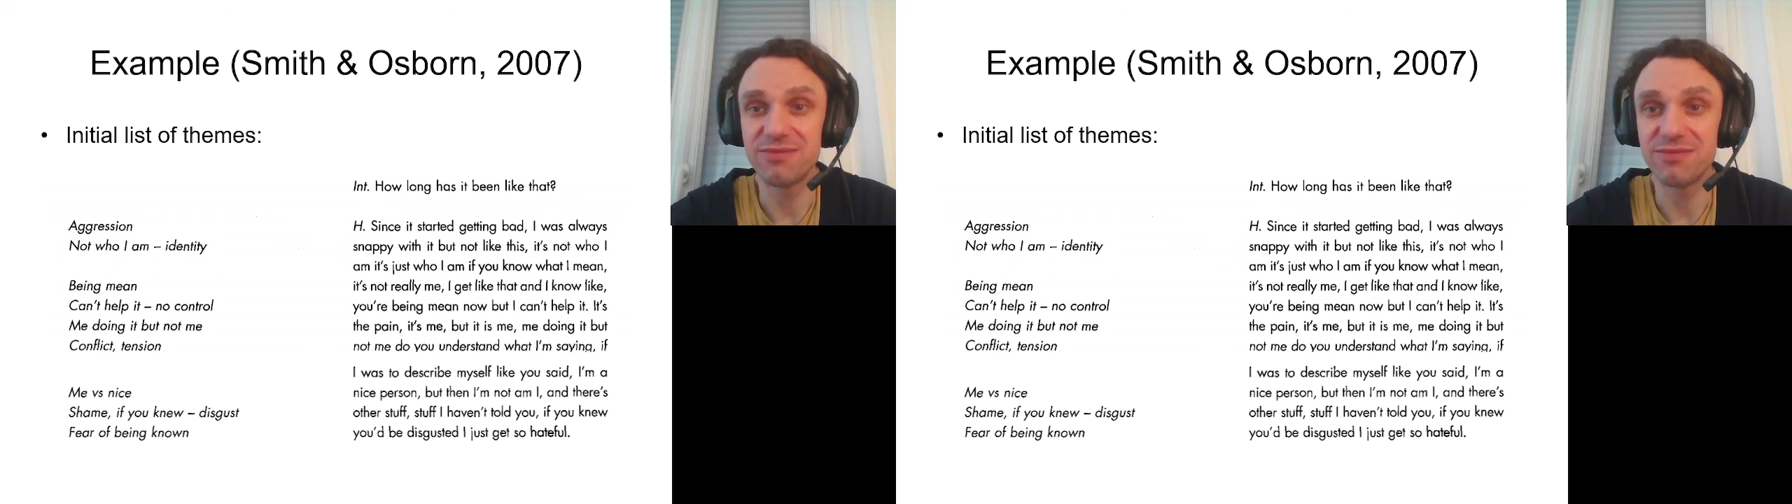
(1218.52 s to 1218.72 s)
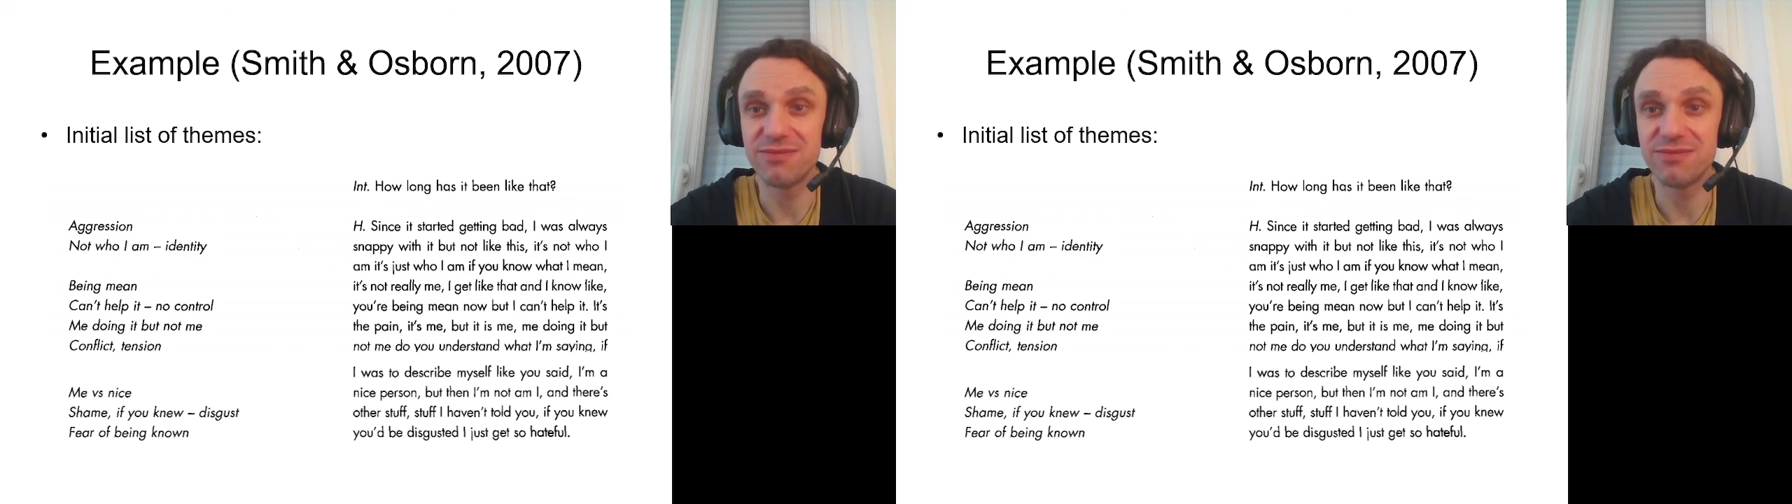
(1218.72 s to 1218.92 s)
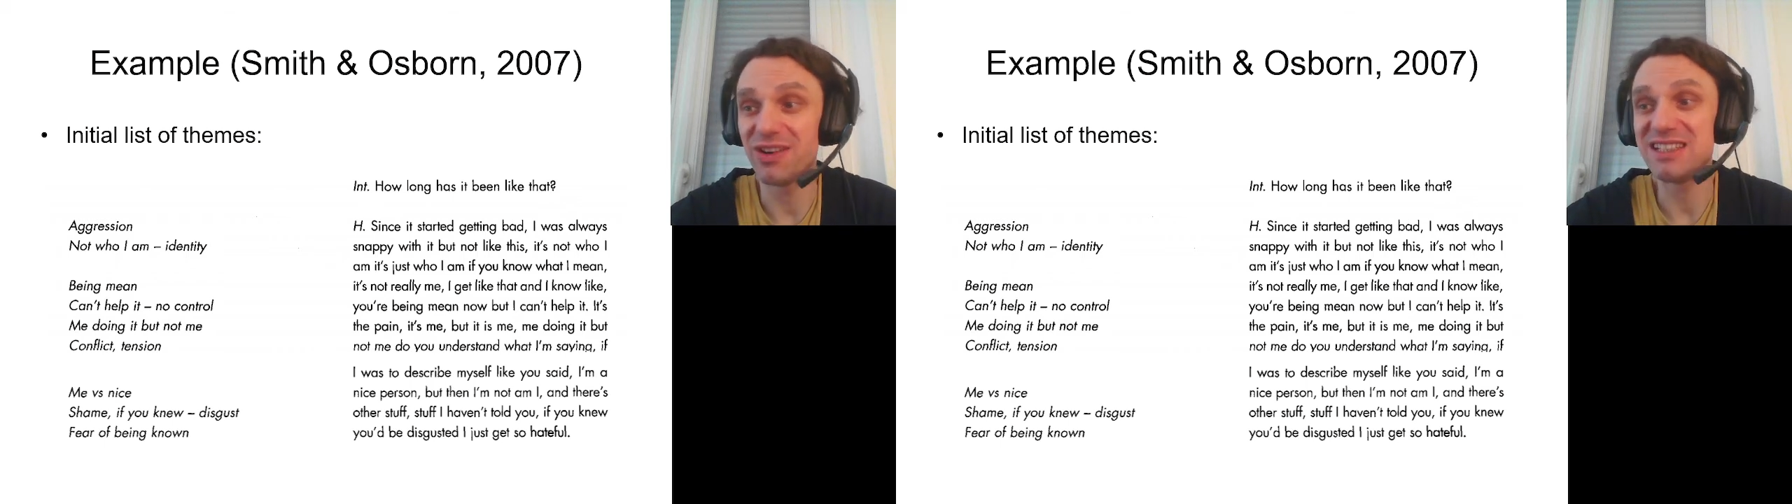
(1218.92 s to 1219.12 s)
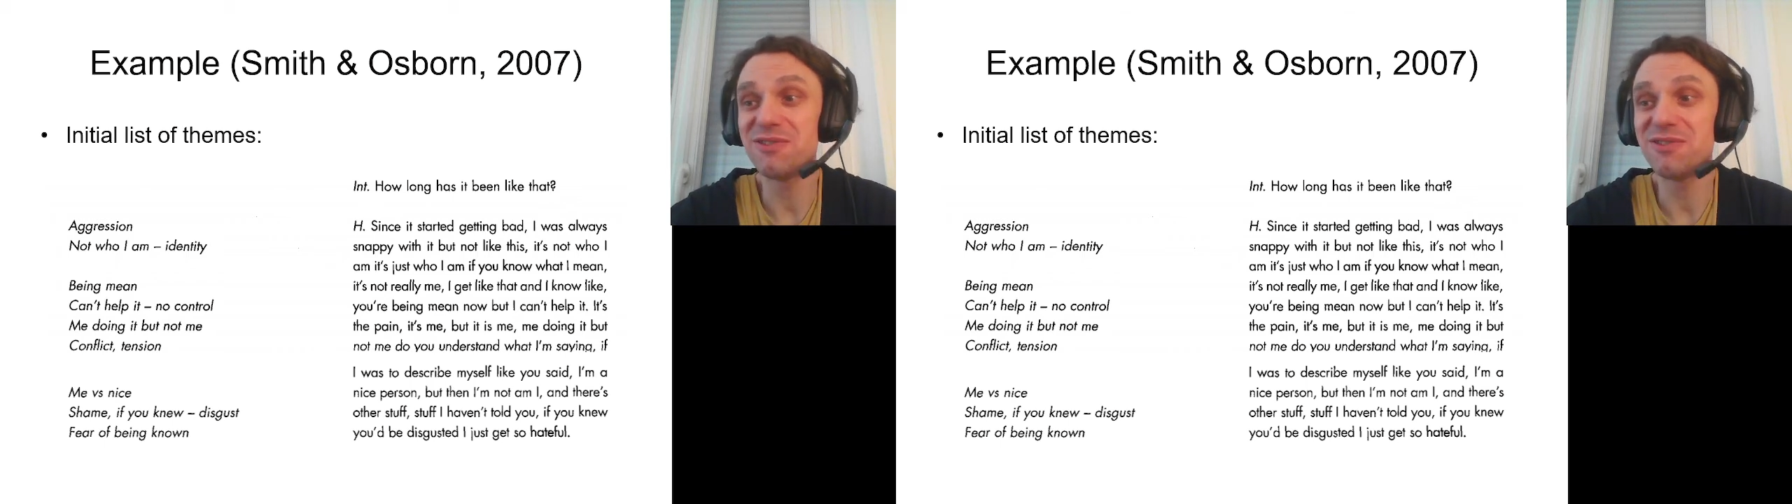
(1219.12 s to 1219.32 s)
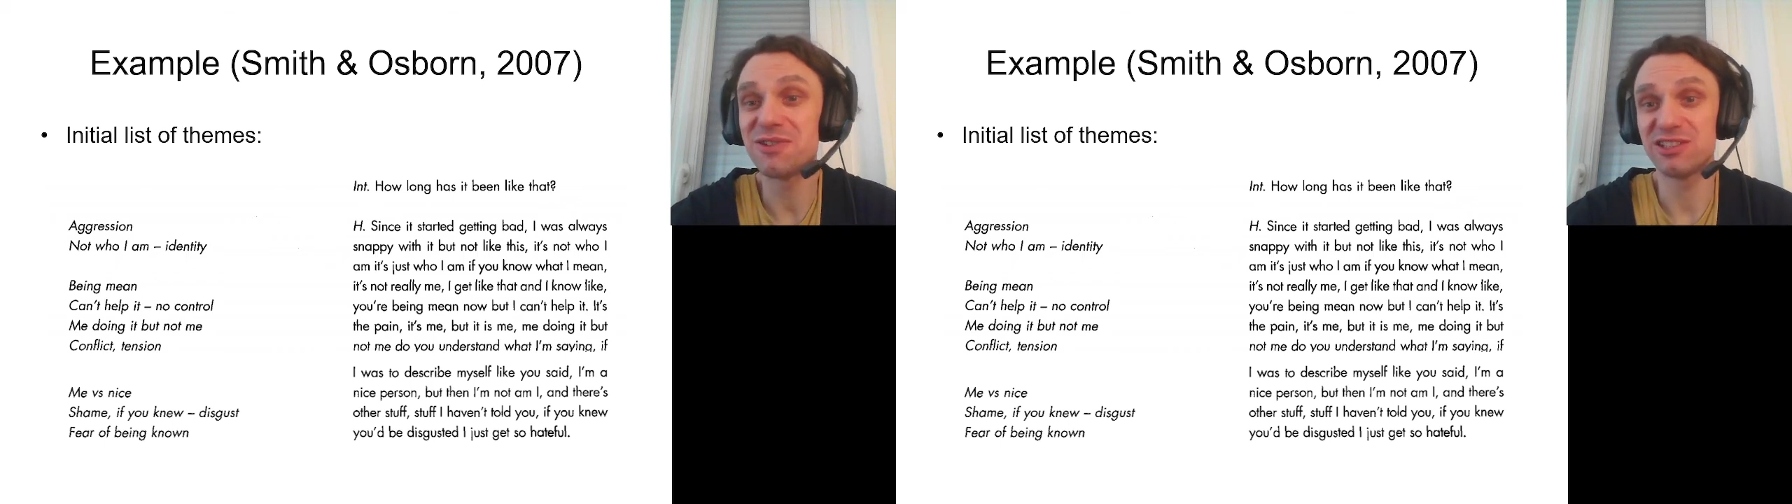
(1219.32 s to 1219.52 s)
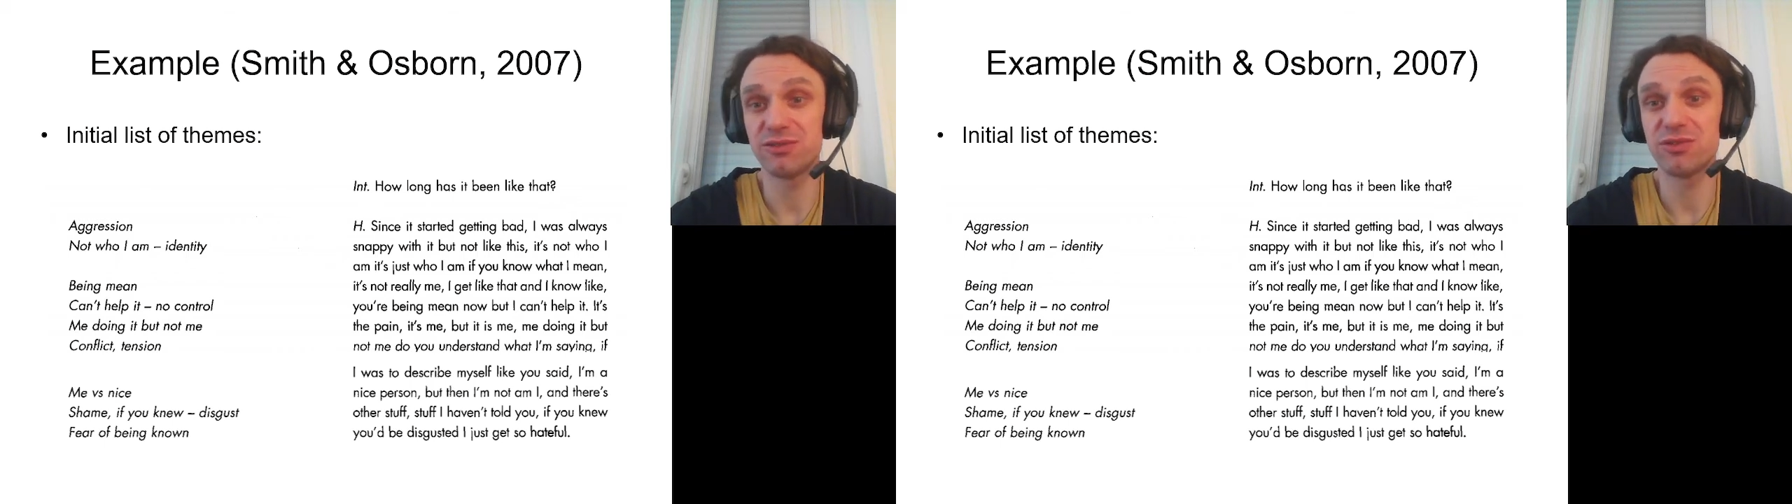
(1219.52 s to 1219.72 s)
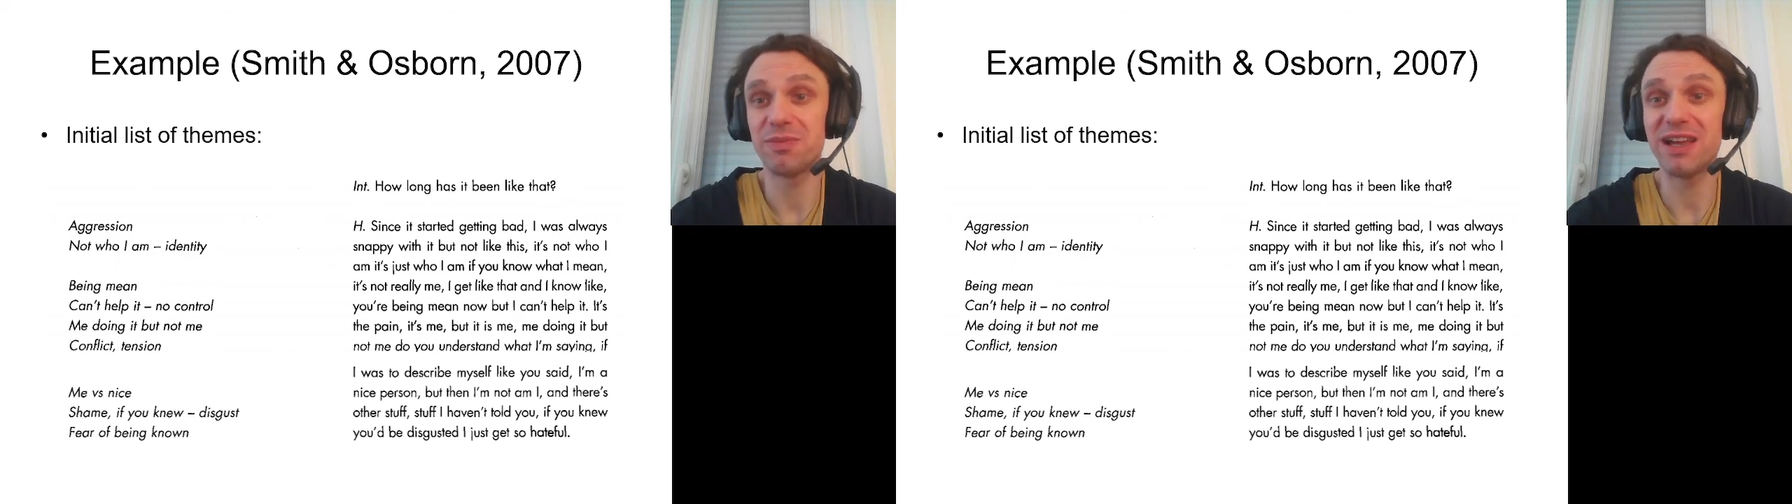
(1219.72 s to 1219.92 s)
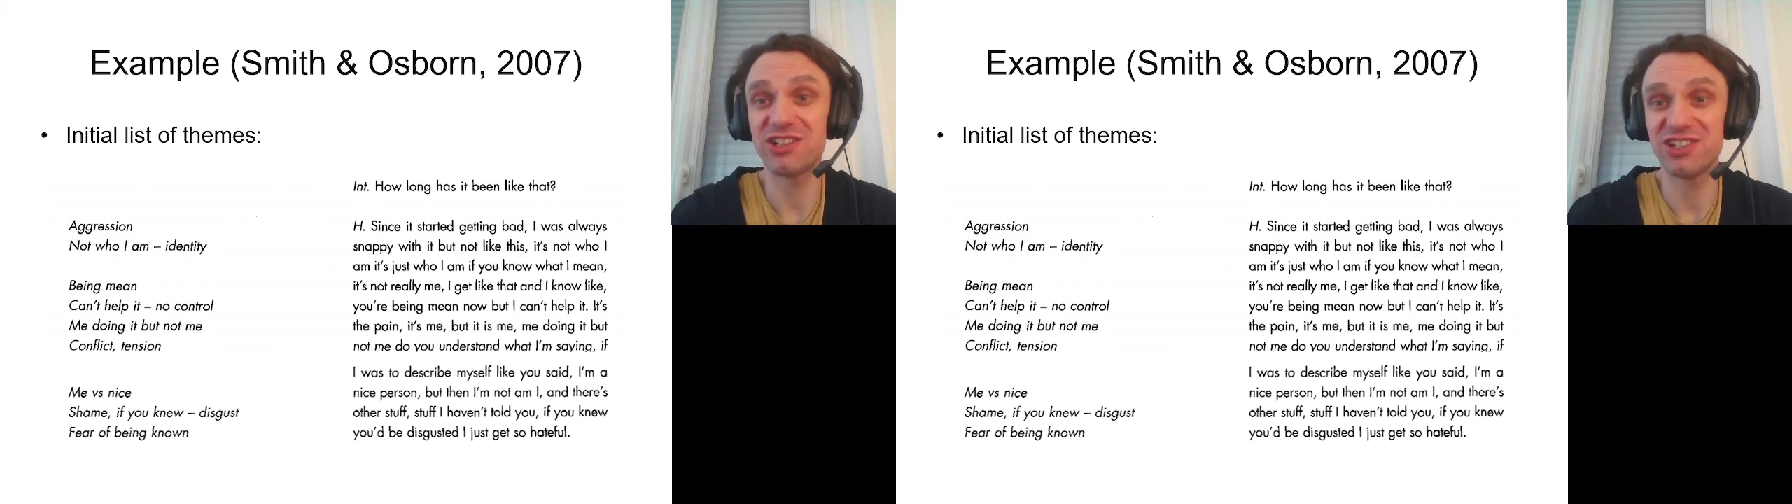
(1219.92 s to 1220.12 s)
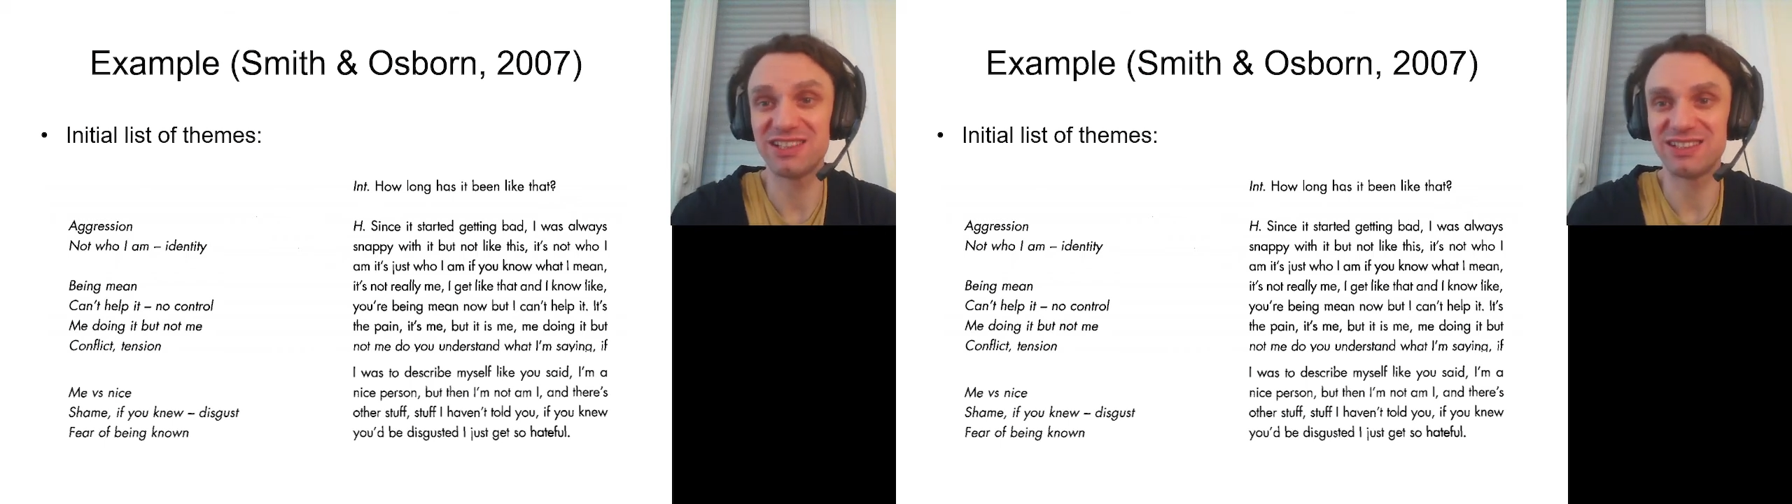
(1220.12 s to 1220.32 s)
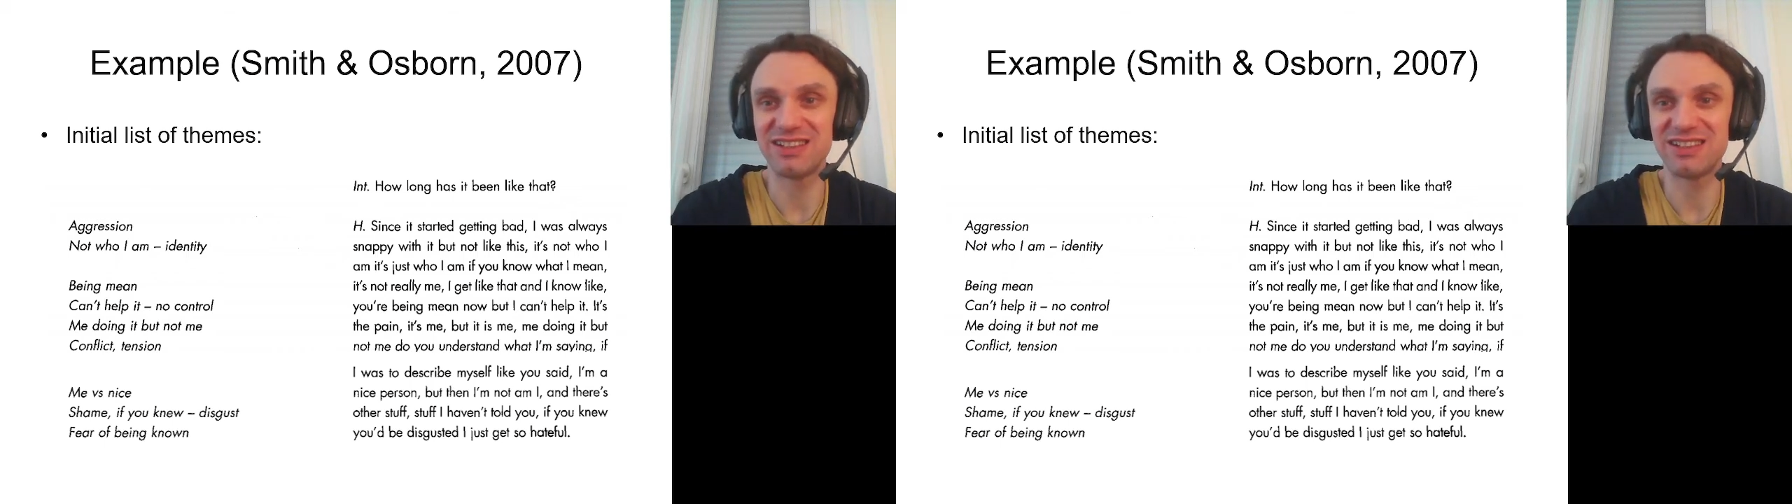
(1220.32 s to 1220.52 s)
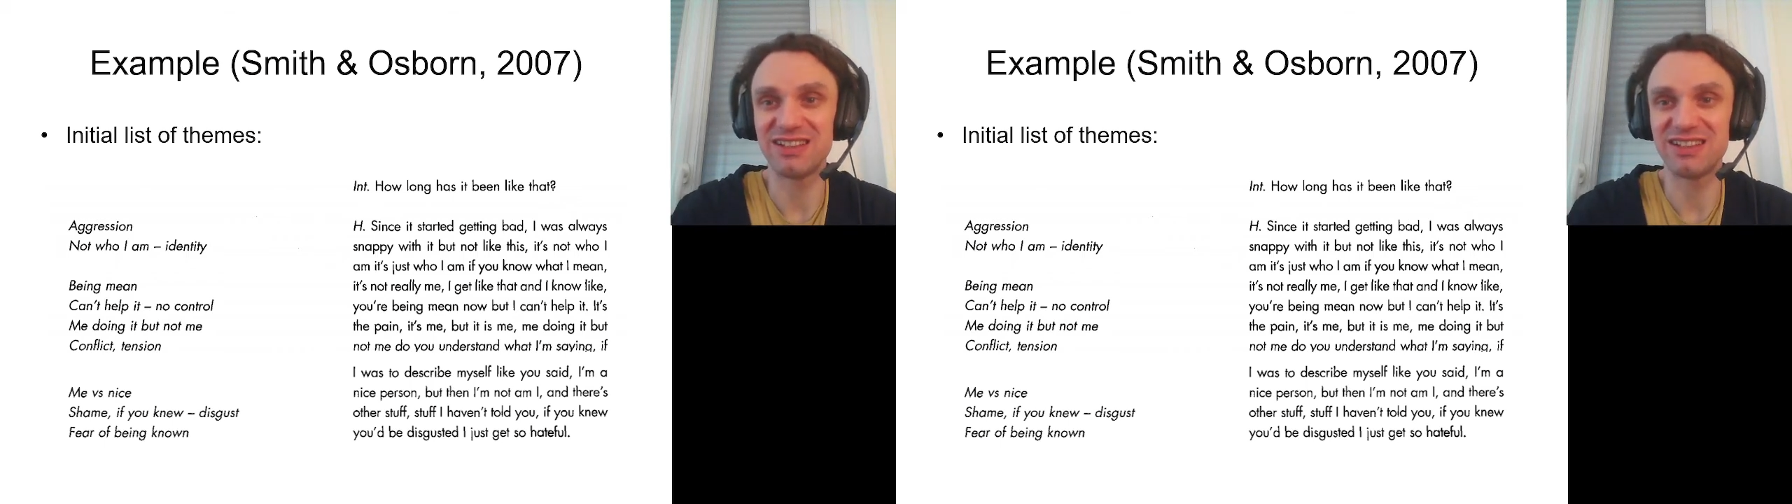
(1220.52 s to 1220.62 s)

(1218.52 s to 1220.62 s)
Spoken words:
There are different software packages that